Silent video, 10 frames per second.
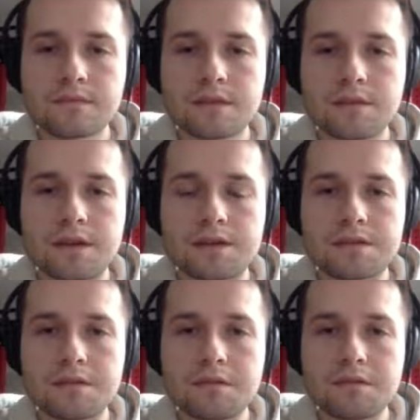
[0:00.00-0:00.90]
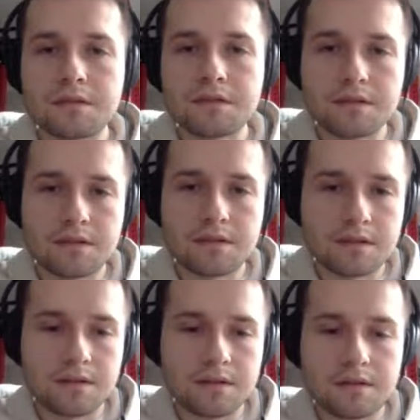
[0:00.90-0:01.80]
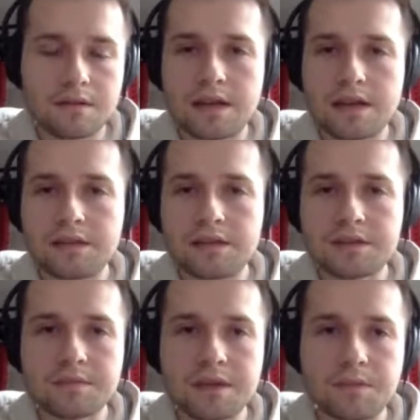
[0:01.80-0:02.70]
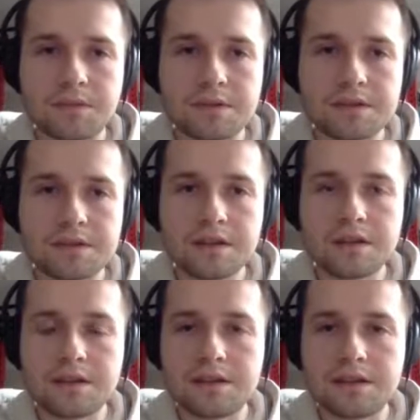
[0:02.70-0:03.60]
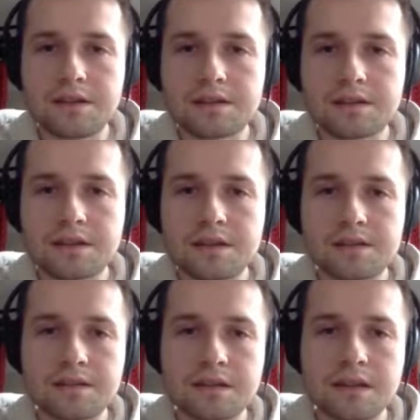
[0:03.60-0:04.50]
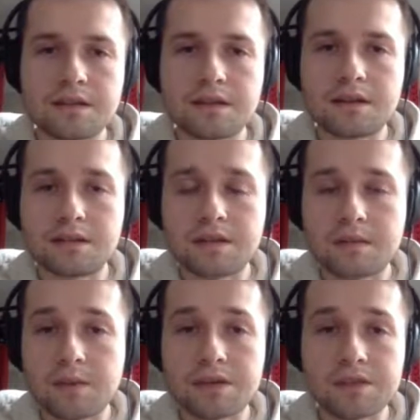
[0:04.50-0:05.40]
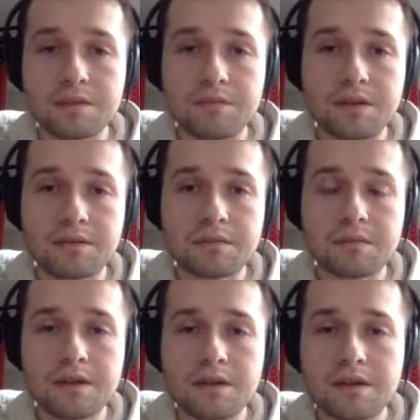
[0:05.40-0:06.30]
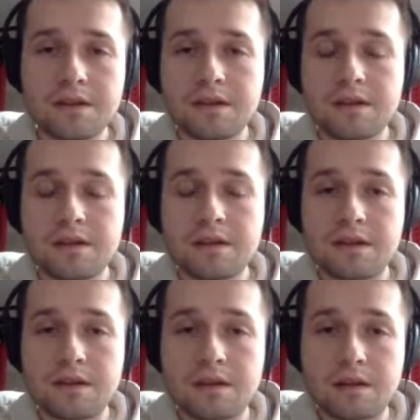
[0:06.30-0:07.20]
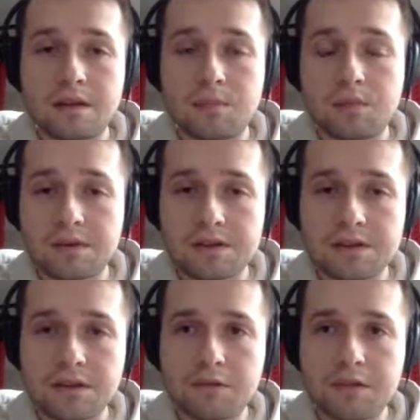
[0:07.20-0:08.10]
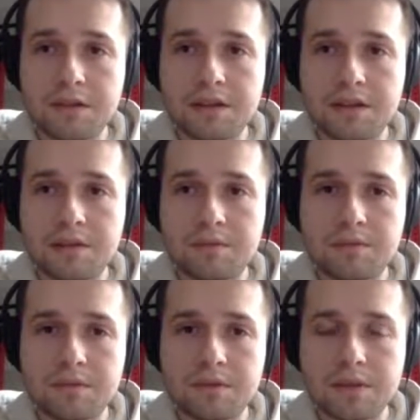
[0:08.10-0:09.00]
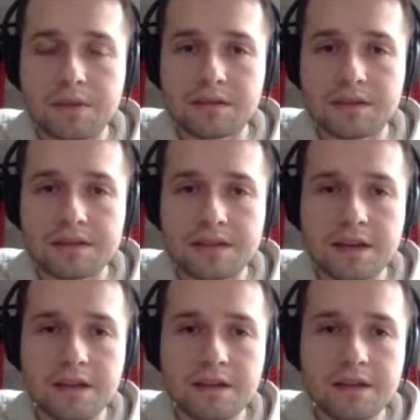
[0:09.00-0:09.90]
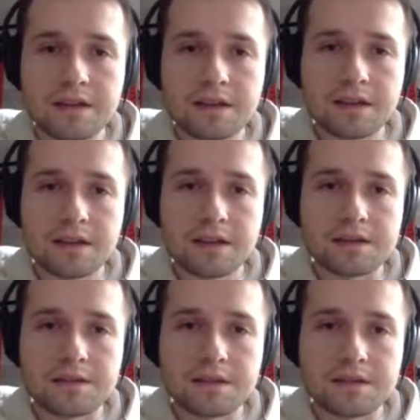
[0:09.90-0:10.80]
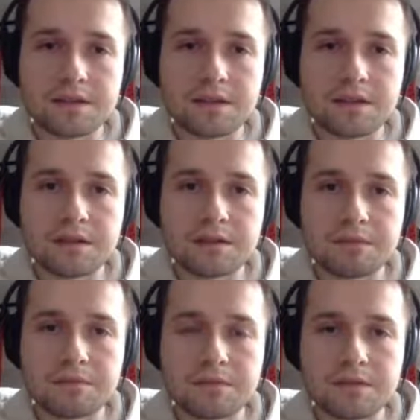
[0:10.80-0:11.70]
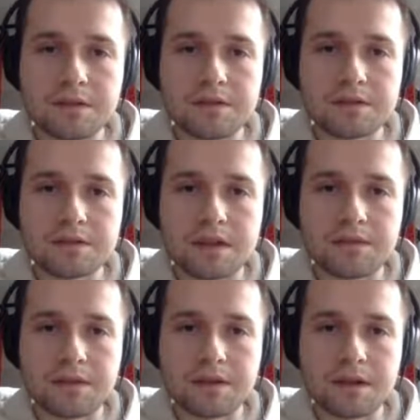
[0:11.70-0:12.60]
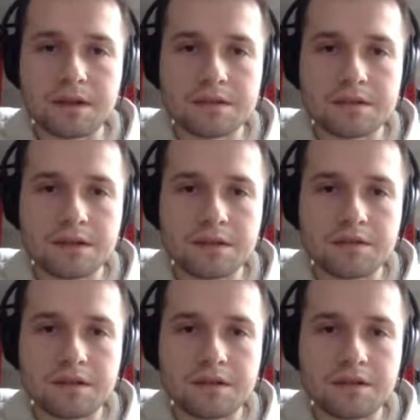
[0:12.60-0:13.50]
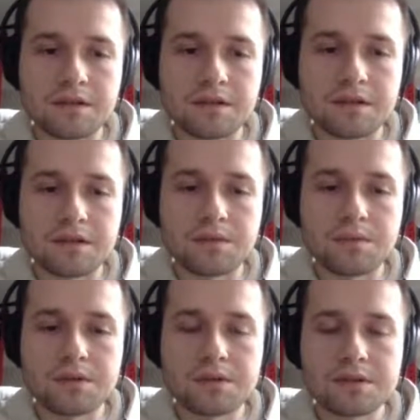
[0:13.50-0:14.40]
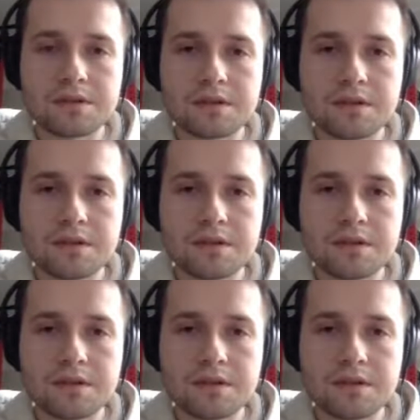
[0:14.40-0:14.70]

Okay, so that is my processing. It's a standard Apache Beam uh, processing written in, in Python SDK. As you can see, there is nothing else here in, in imports.